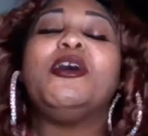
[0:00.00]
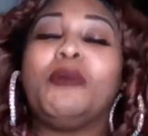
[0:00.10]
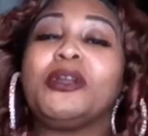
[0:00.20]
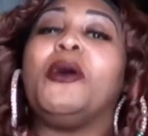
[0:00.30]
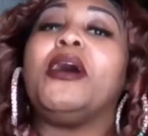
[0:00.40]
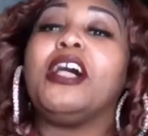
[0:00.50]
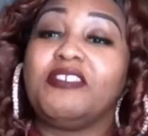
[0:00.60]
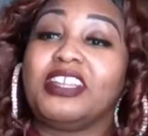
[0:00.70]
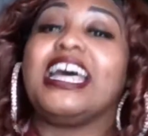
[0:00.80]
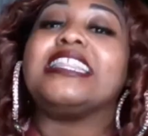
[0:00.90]
We're going to
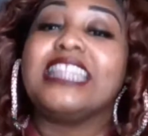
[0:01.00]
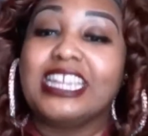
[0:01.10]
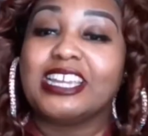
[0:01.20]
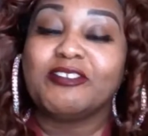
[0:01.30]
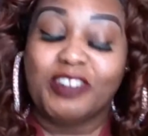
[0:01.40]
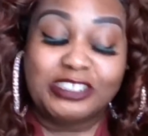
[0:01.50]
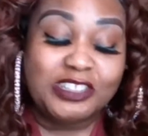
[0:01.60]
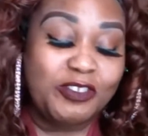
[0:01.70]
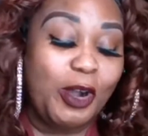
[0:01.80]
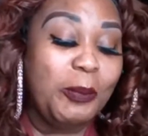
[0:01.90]
elevate that thinking, first
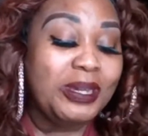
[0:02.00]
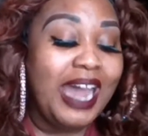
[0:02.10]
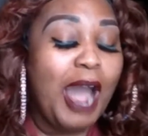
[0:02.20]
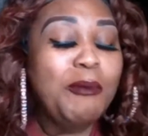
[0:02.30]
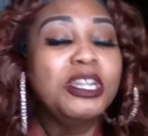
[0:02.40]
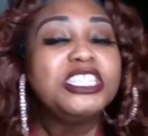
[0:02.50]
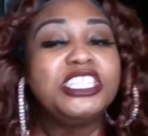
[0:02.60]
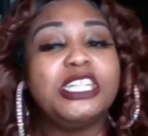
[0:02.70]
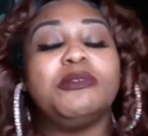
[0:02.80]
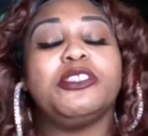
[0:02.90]
of all. But I want to
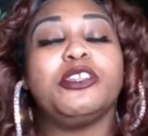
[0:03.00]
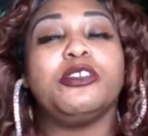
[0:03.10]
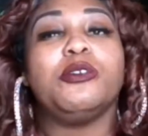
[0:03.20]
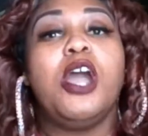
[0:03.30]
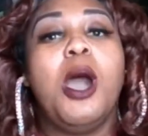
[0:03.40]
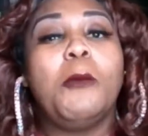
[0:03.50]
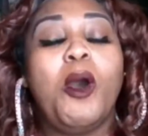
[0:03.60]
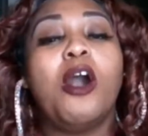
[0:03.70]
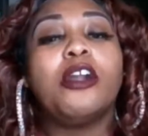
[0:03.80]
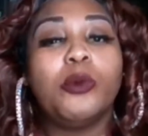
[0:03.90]
share with you
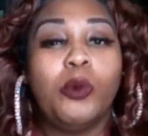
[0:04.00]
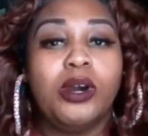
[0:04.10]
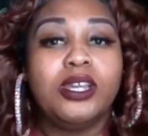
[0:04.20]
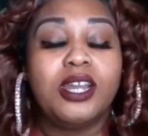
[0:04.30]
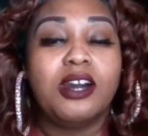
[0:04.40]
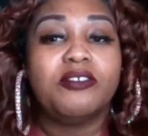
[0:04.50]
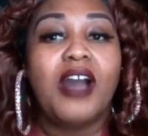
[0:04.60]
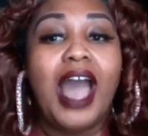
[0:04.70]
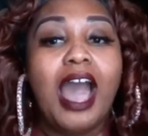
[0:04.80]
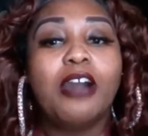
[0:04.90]
part 1 of
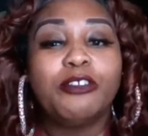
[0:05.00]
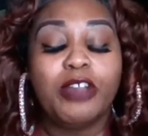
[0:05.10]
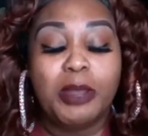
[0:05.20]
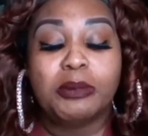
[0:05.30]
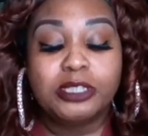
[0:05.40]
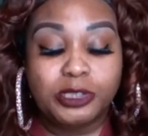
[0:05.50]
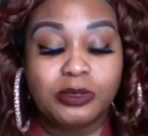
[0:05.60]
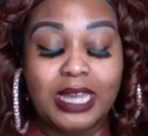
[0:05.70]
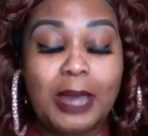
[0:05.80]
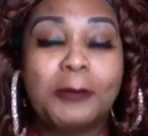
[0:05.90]
how you're able to
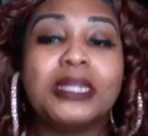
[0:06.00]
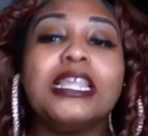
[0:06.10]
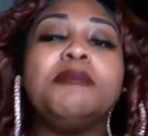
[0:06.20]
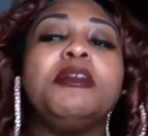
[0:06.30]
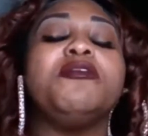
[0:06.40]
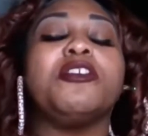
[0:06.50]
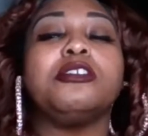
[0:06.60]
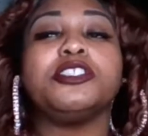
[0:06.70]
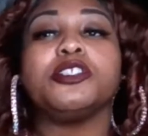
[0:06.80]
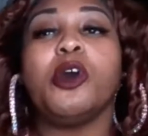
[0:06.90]
do that. But let me
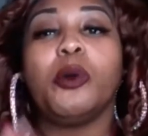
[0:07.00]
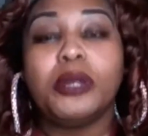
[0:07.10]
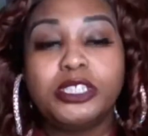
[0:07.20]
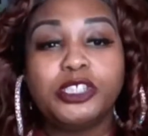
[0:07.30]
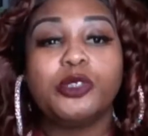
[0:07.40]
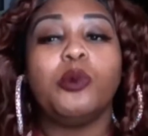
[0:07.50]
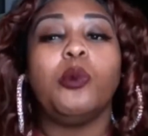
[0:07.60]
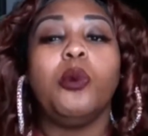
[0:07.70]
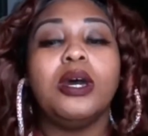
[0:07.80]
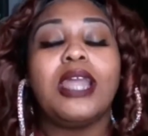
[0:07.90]
first go into
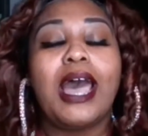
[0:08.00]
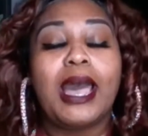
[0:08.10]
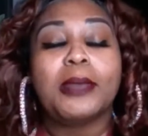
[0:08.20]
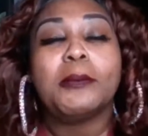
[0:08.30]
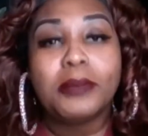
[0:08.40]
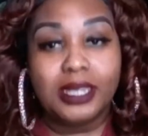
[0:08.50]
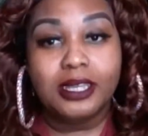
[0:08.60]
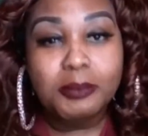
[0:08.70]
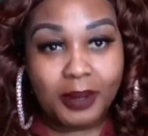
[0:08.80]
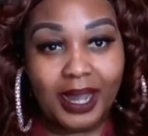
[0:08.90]
what I
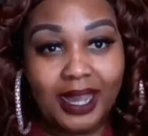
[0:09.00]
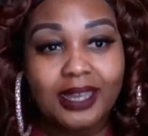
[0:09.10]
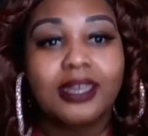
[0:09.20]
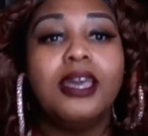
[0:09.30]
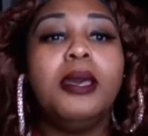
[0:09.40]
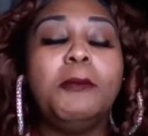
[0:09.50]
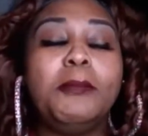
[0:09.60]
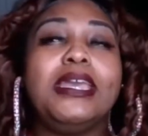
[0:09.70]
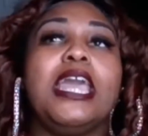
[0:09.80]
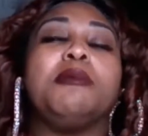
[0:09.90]
mean by
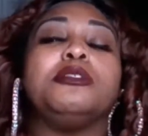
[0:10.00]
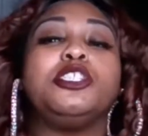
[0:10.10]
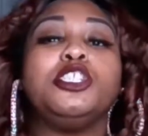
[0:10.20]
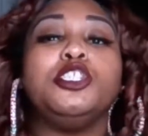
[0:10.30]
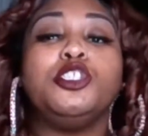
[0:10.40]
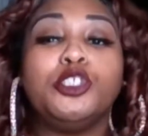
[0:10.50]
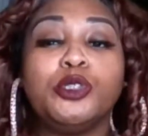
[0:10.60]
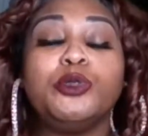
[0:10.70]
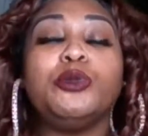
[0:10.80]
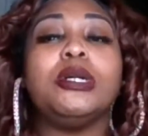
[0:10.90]
being able to
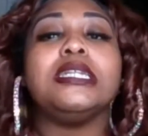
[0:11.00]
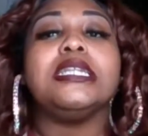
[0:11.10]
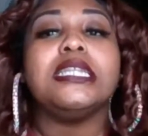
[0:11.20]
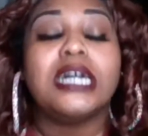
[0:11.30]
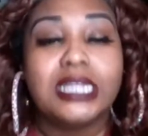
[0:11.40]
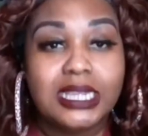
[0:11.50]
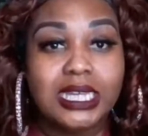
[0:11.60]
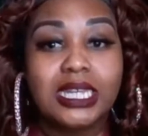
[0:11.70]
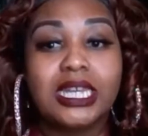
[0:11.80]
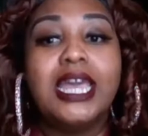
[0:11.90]
do
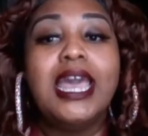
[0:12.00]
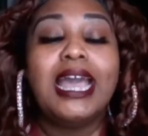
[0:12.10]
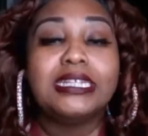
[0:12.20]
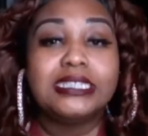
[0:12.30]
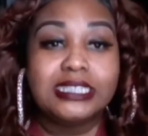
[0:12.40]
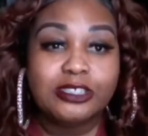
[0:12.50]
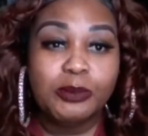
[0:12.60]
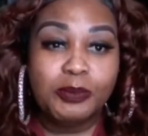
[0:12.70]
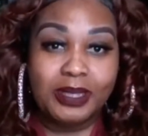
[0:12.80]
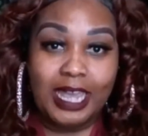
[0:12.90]
nothing and
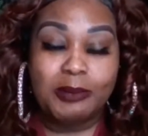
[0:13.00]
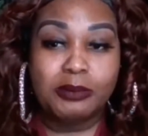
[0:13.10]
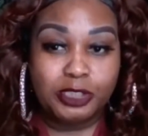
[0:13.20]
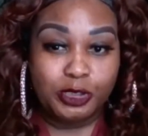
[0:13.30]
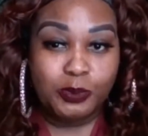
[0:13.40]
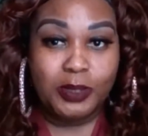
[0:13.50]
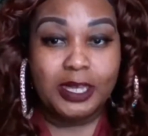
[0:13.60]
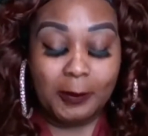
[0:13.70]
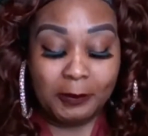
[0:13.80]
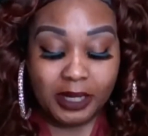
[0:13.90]
still be able to
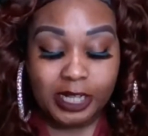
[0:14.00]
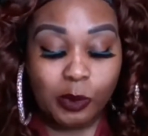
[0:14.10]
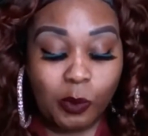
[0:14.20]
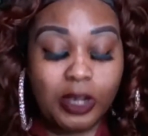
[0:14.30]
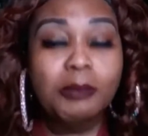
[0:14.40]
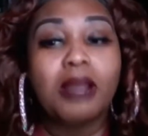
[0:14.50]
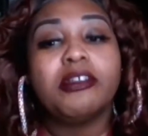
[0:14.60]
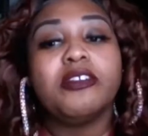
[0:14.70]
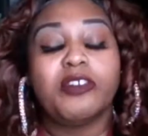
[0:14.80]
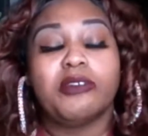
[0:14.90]
make money. What am I
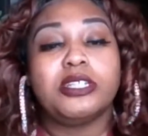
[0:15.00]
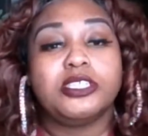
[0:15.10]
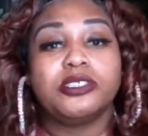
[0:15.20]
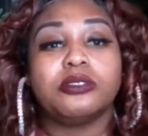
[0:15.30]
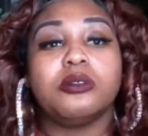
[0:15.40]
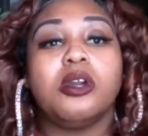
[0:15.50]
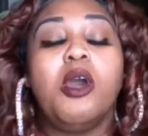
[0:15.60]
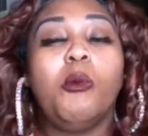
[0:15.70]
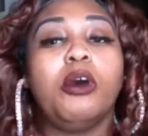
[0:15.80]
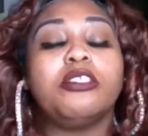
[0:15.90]
referring to?
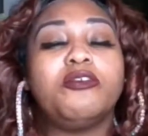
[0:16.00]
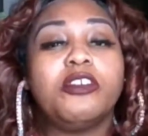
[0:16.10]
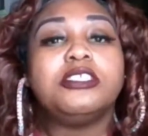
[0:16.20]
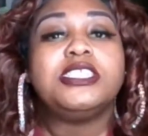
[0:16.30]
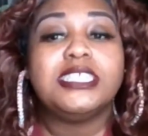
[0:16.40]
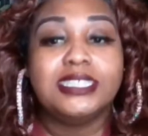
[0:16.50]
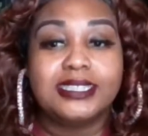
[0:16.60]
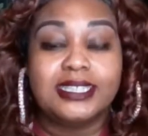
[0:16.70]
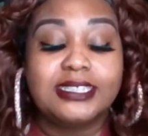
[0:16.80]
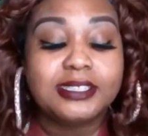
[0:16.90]
Well, the first thing
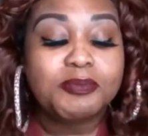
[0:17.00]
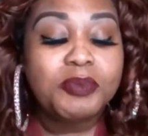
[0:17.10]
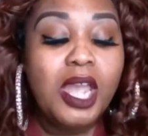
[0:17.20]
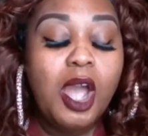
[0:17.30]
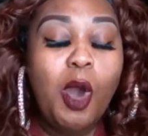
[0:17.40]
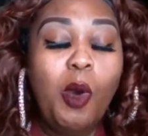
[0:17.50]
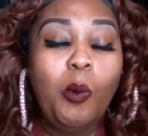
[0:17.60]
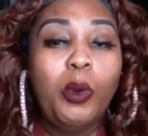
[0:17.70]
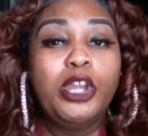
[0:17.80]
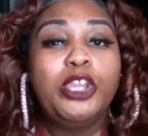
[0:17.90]
is this.
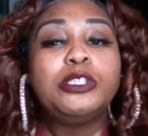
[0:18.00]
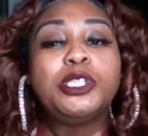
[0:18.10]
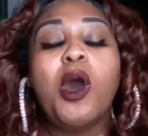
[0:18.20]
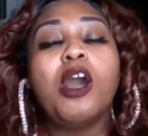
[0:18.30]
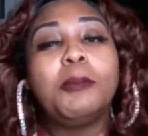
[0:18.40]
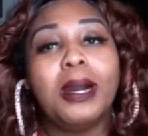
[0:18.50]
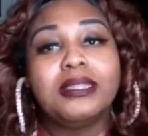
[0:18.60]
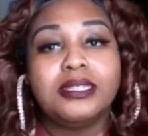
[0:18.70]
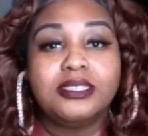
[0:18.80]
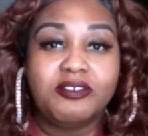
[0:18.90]
When you talk
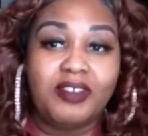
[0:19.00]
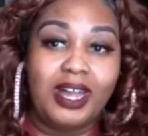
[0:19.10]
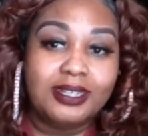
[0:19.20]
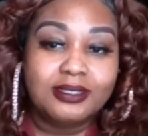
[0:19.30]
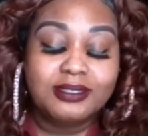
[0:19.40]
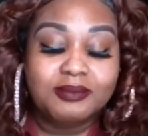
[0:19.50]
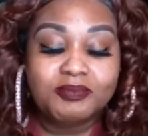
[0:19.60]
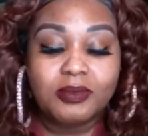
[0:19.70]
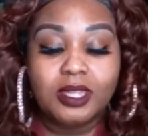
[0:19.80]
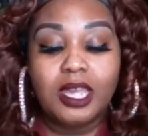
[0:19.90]
about the divine,
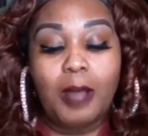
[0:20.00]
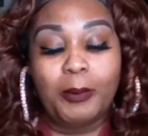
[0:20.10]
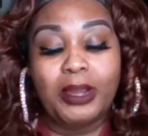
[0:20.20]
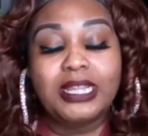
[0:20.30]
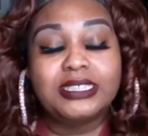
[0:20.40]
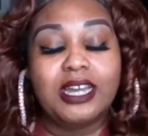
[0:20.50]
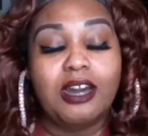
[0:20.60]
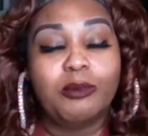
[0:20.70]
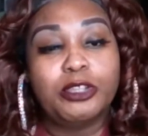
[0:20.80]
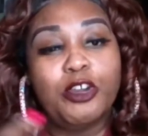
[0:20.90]
I'll break that
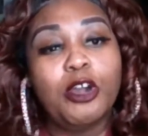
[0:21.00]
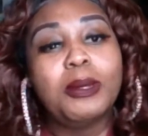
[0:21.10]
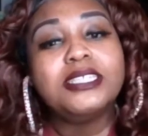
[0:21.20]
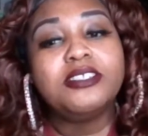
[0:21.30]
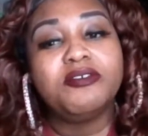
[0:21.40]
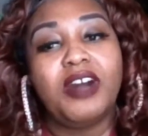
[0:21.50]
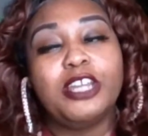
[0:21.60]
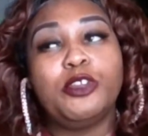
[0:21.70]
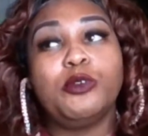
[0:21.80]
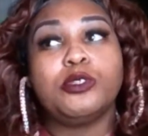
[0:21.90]
down. When you talk about the
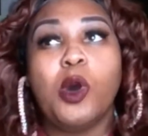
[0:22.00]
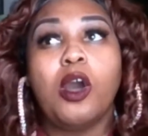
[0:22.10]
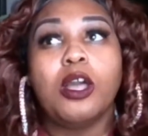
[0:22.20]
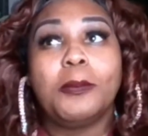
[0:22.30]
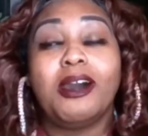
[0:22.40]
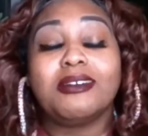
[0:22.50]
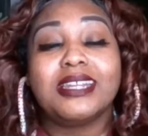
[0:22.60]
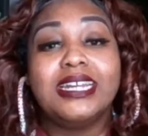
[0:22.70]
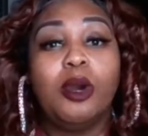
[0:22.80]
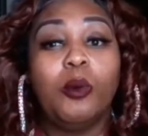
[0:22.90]
divine, you talk
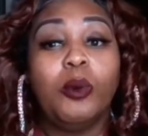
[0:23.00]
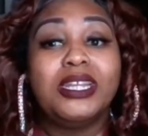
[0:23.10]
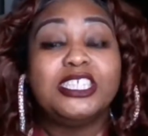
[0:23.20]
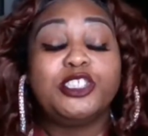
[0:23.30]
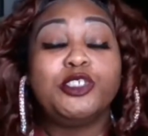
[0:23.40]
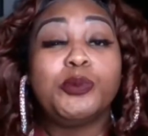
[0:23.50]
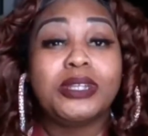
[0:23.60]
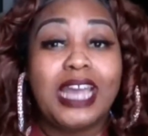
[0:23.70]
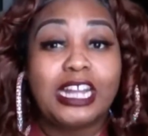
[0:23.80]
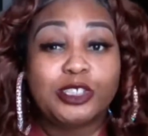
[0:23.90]
about what is
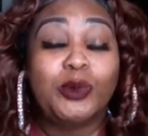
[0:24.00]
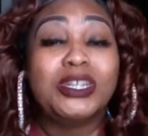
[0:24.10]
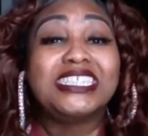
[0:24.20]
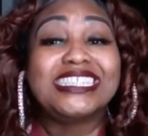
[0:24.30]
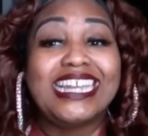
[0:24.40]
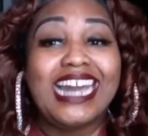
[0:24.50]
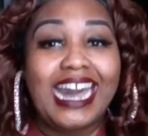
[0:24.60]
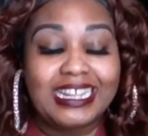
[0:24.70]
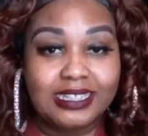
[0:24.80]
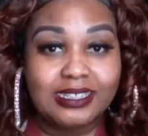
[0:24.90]
supernatural, what is
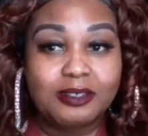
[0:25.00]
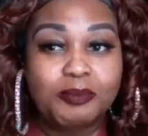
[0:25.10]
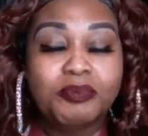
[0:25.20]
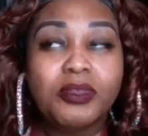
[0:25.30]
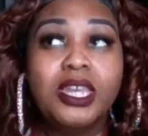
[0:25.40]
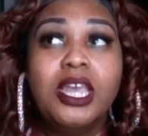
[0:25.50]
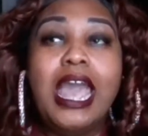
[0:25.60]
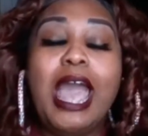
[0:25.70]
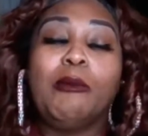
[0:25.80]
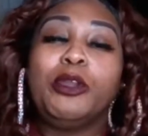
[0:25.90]
godly.
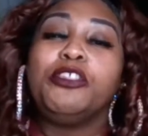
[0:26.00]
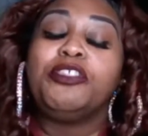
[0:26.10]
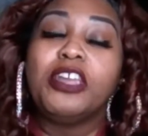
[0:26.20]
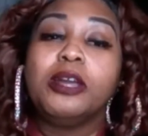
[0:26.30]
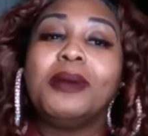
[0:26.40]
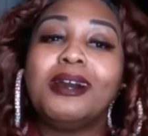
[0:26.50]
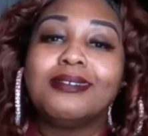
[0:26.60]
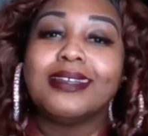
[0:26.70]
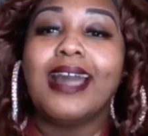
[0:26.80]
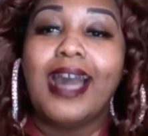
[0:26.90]
And when you think
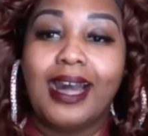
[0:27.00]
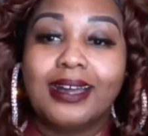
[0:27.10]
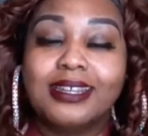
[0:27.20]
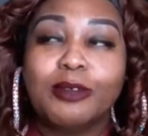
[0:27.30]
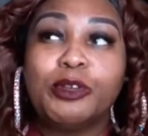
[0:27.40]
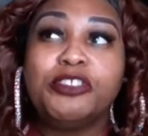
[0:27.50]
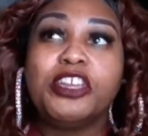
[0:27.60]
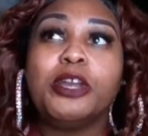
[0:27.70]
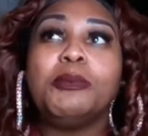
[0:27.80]
about God and when you think